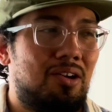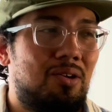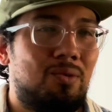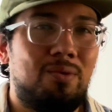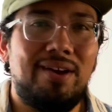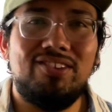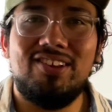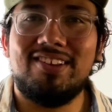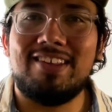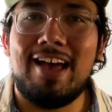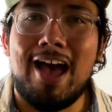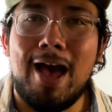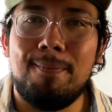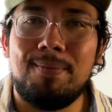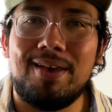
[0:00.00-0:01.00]
what just
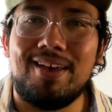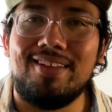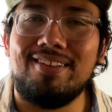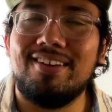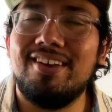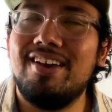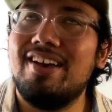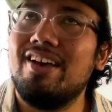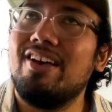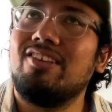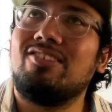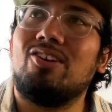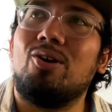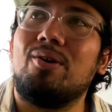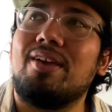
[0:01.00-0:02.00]
happened?
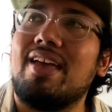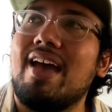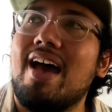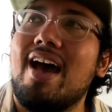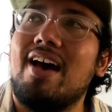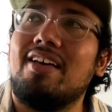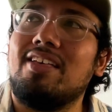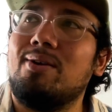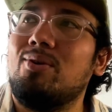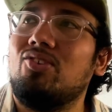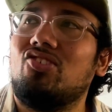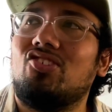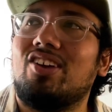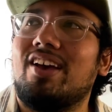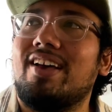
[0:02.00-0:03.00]
So yeah, it
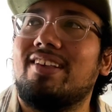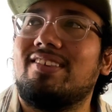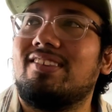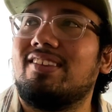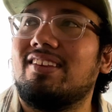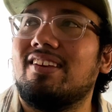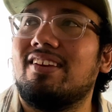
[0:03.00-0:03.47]
was just,